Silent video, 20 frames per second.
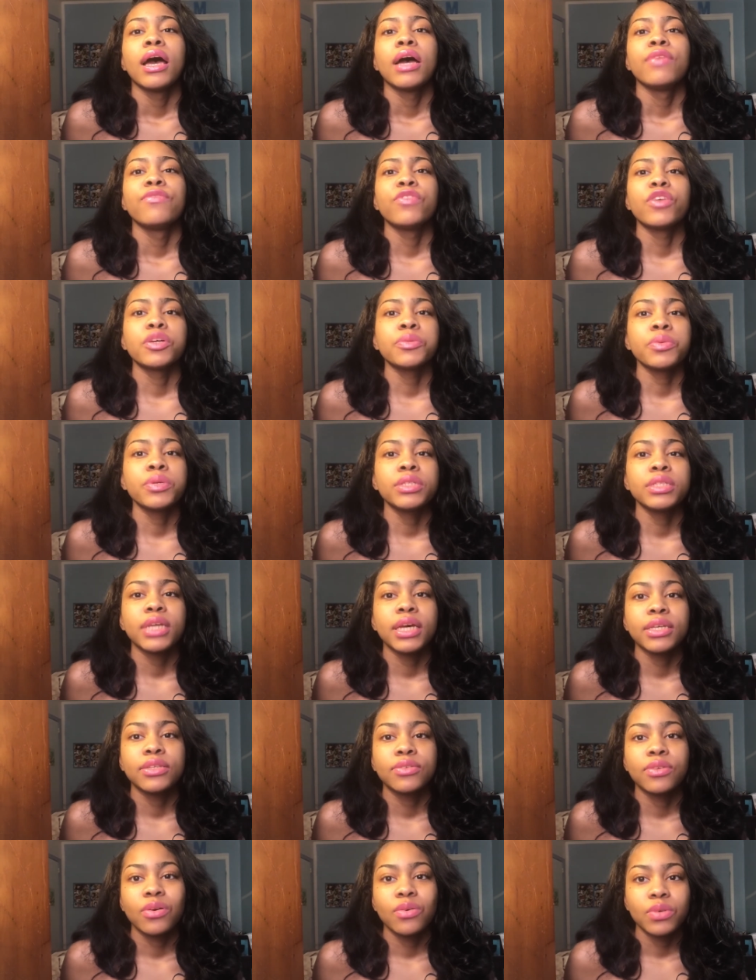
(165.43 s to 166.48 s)
First person I
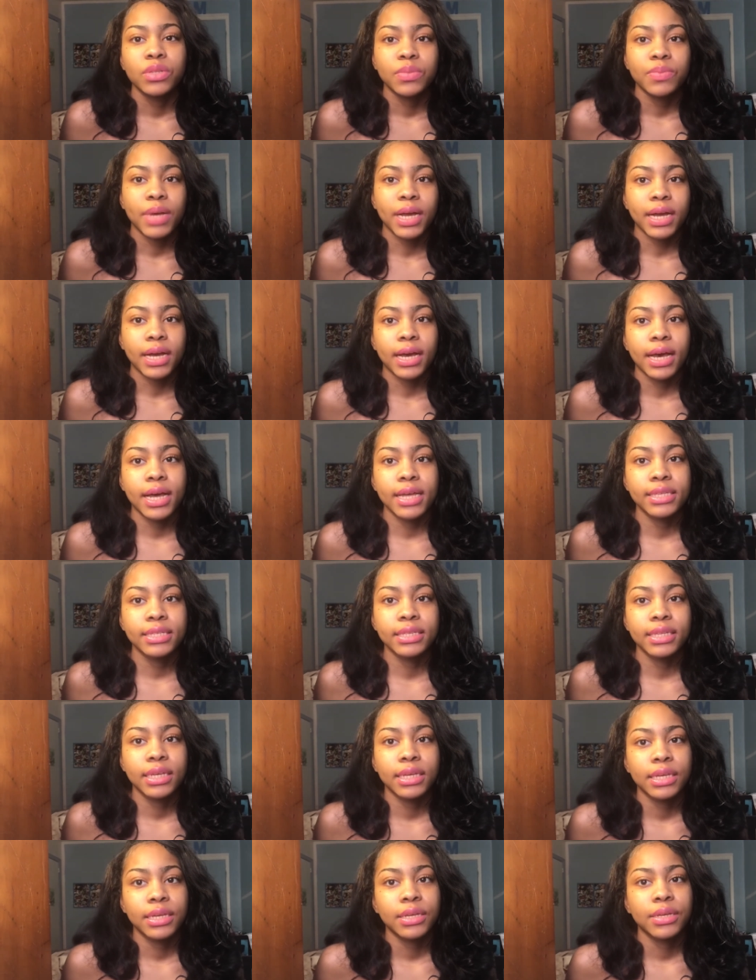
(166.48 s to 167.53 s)
told was my
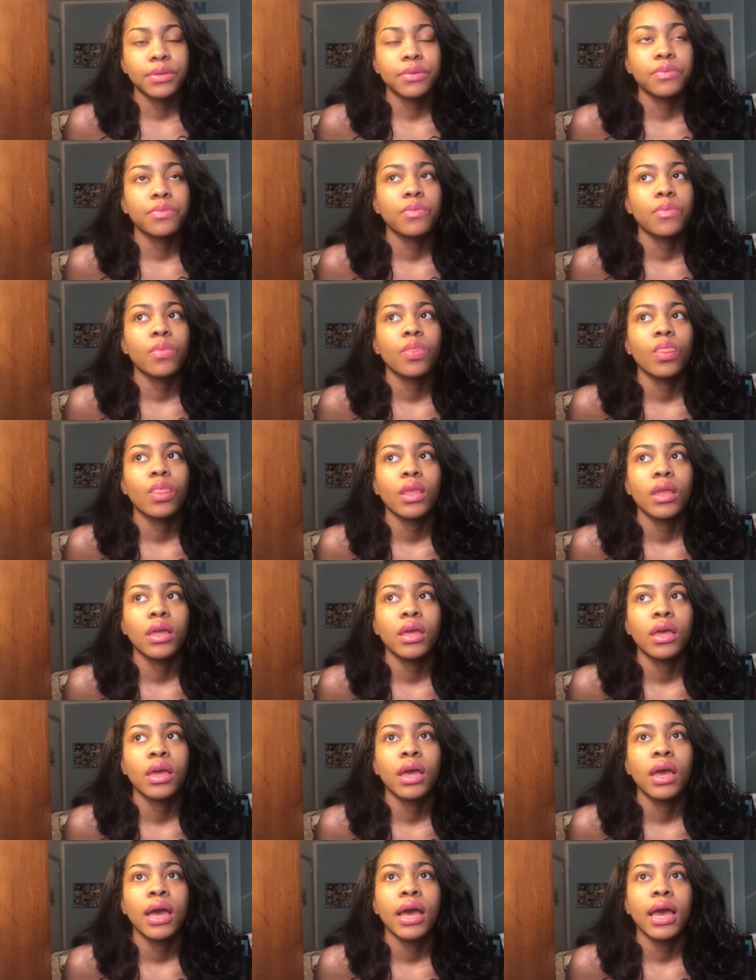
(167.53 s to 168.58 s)
cousin,
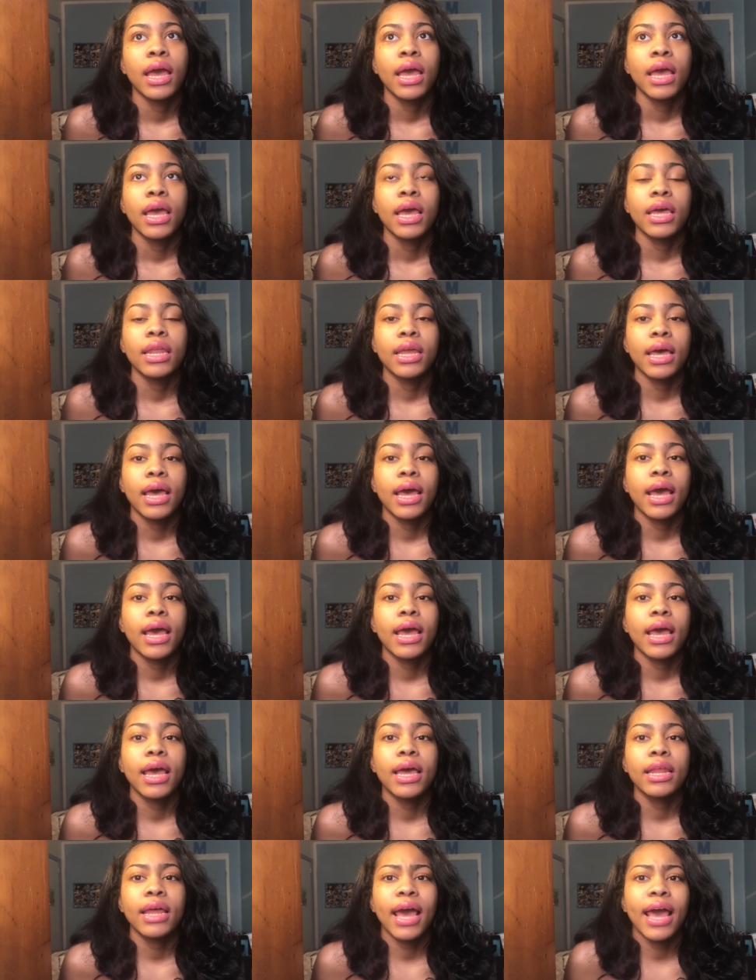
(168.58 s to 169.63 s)
and I
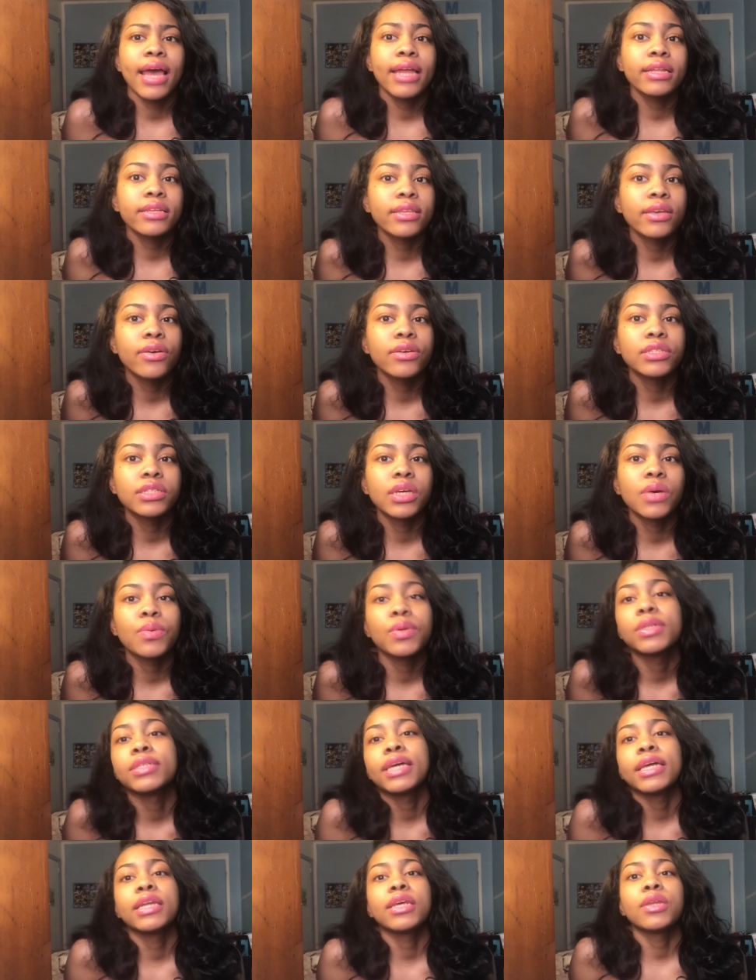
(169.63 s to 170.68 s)
had to tell someone
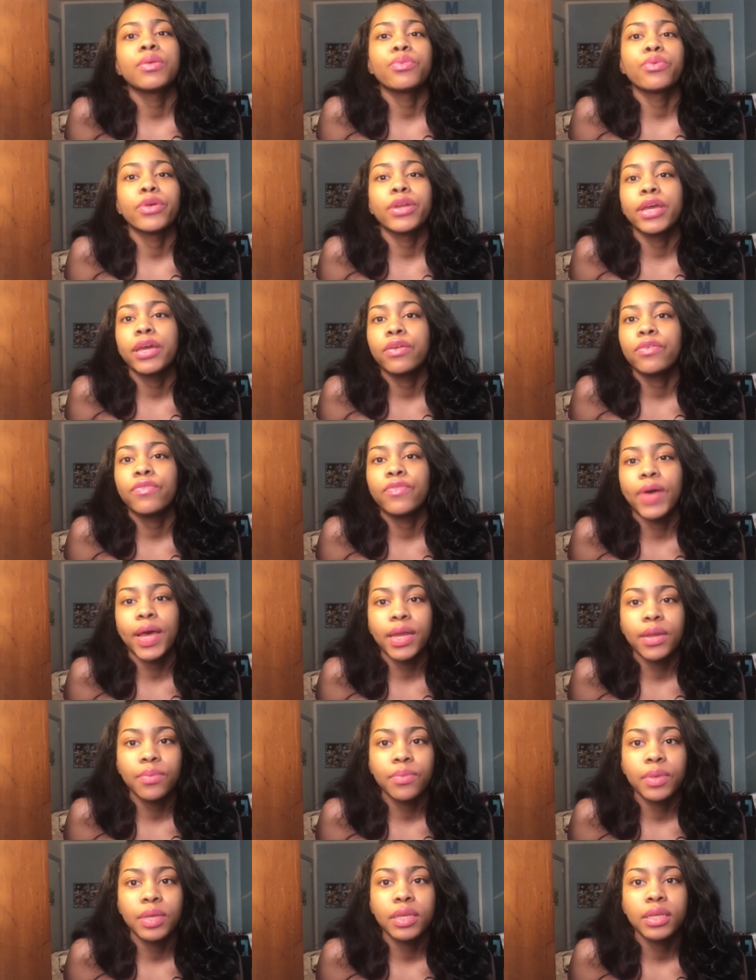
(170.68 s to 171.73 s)
because I needed prenatal
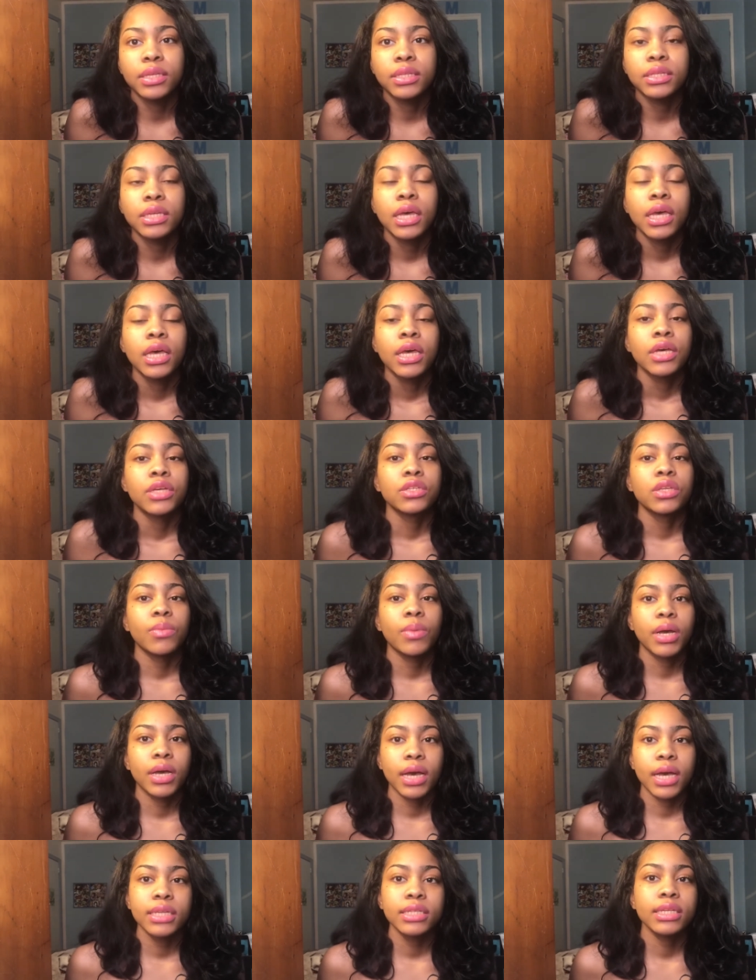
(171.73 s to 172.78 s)
vitamins. So my
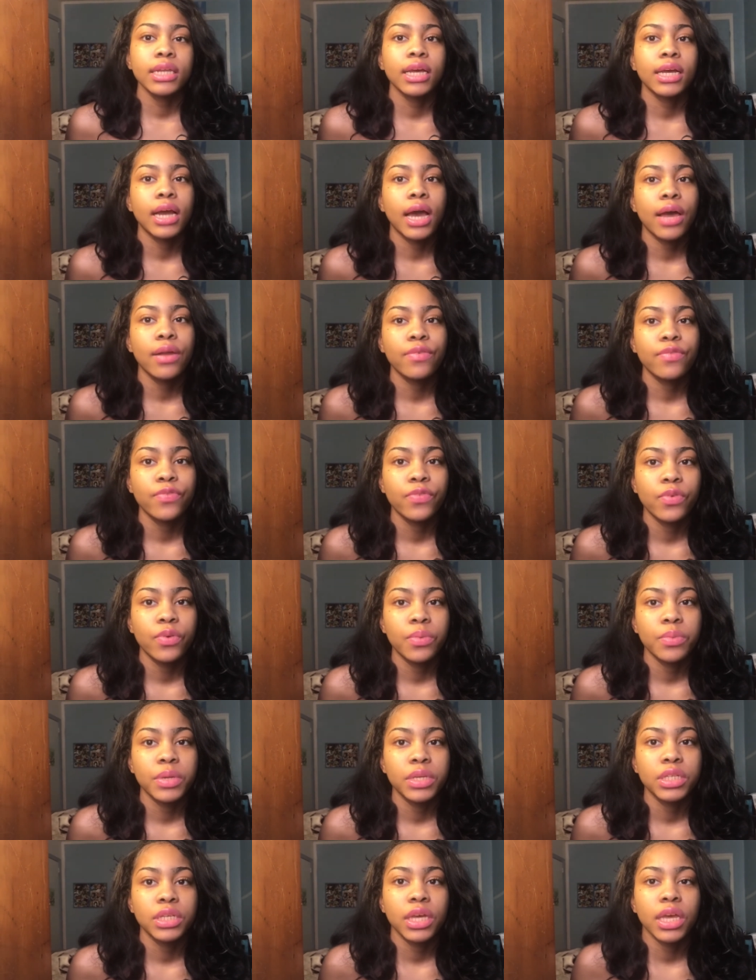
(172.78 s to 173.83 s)
cousin had got them for
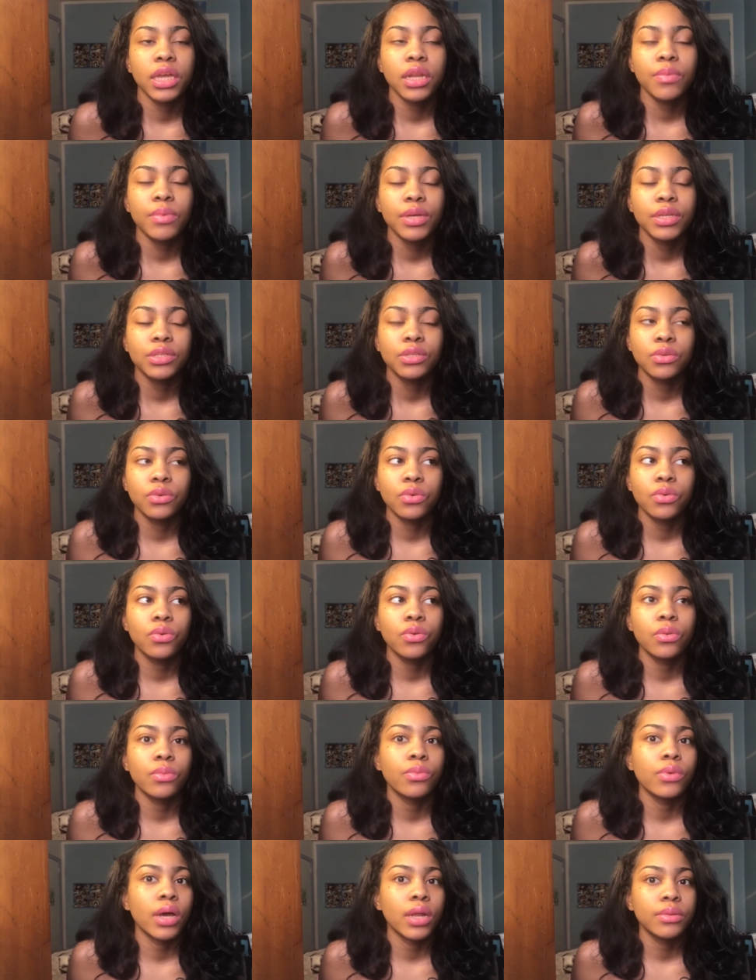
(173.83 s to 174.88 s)
me. She came to my school
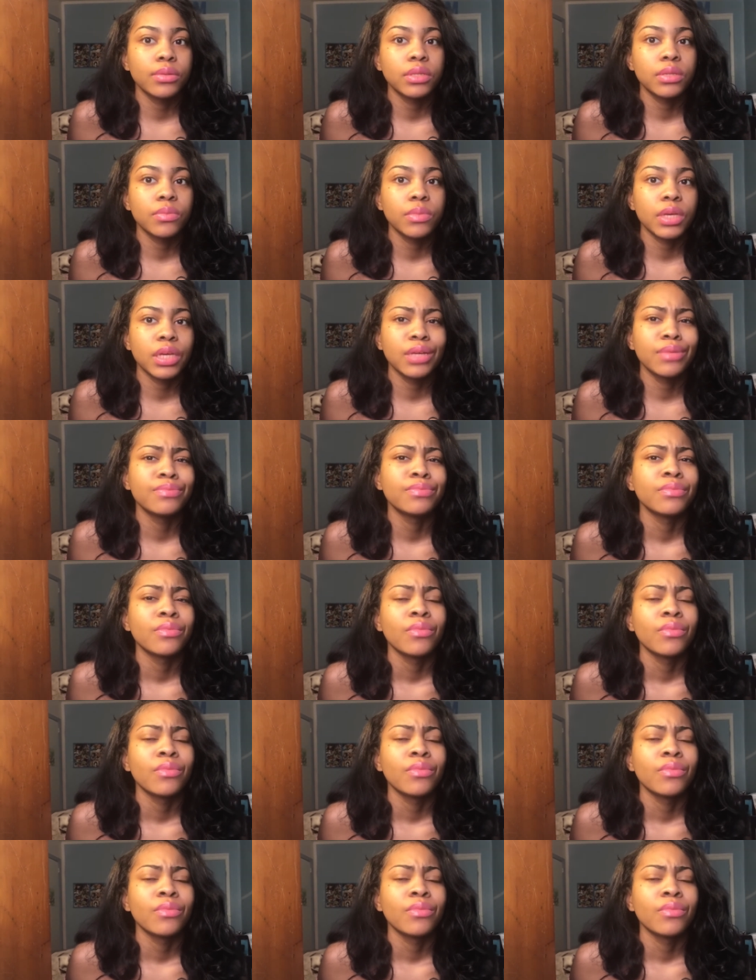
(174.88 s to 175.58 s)
and brought them to me.